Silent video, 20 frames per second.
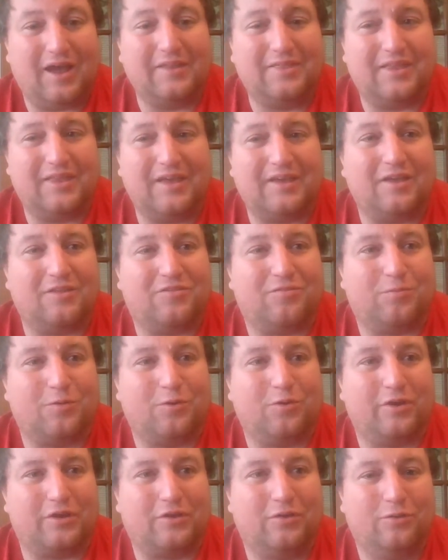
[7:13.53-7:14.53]
think it's
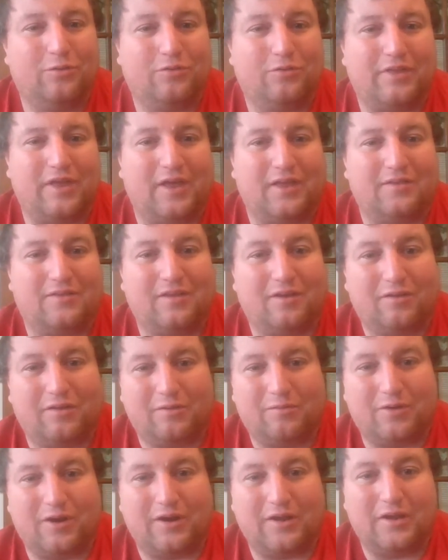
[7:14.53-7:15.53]
really cool that
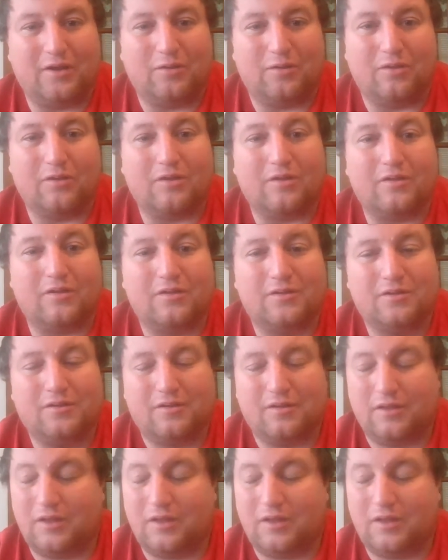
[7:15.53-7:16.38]
Dylan Raiola